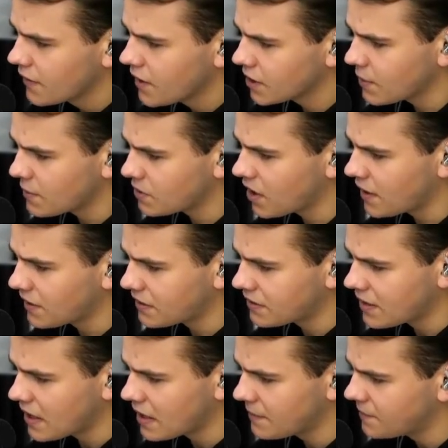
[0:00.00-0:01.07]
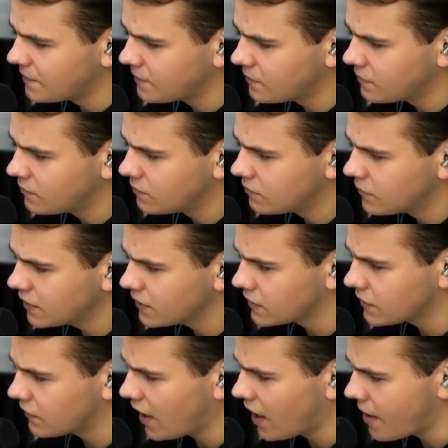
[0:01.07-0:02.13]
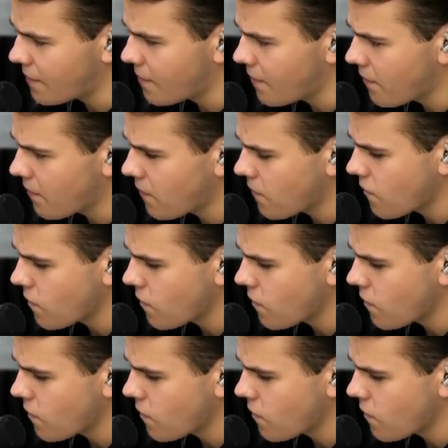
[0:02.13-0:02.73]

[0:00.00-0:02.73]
That's what I'm trying to say. This is fine.